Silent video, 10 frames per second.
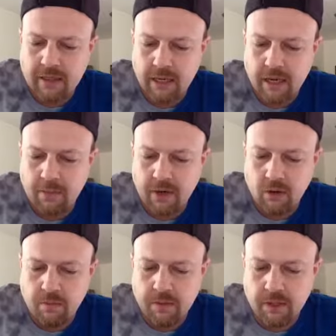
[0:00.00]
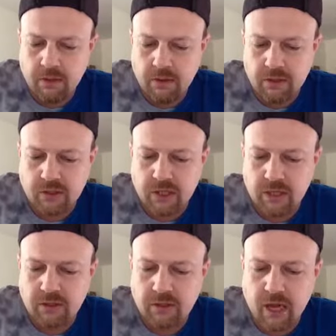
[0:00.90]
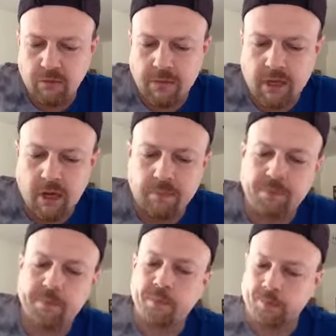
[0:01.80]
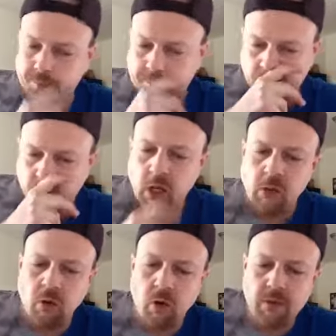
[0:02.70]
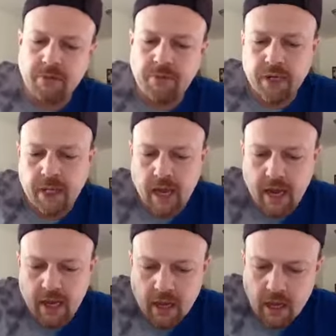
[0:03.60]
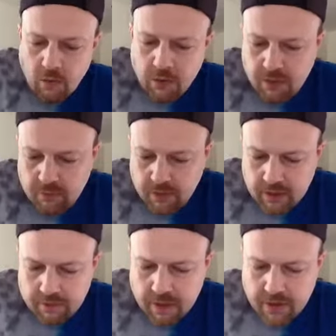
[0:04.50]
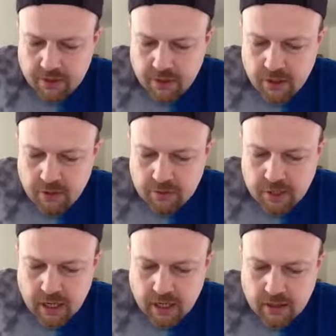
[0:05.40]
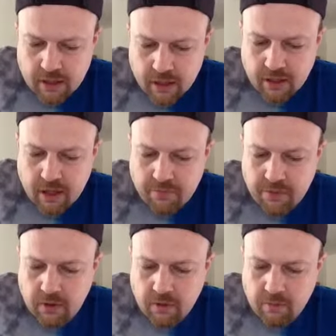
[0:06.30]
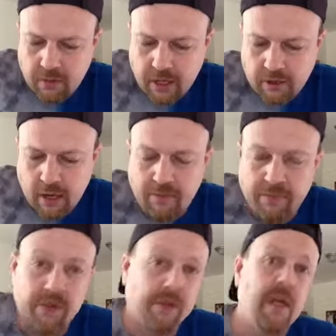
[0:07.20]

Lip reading: then. I bet nobody knew the success I would become. You were always a funny guy. When did you realize the path you would take in life would be the entertainment field?